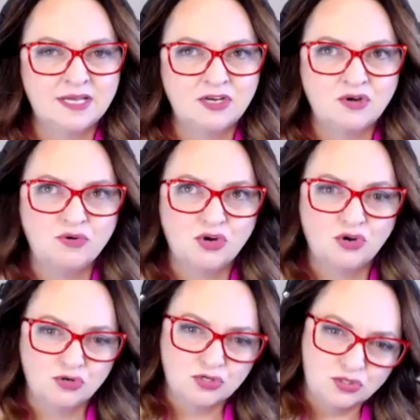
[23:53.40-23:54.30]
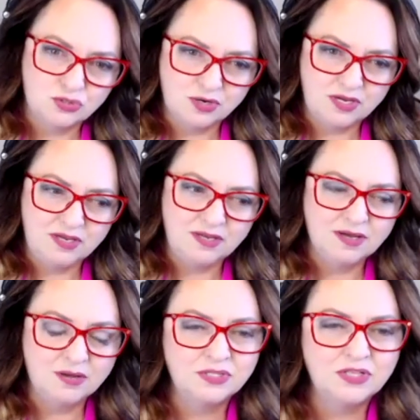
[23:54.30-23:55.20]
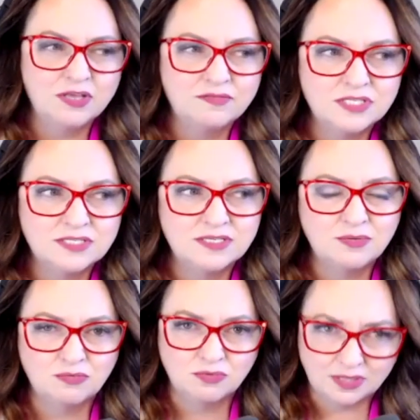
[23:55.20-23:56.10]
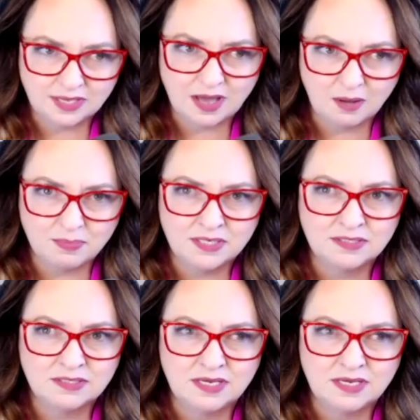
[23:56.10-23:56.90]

I know her story, I would love to see what really happened.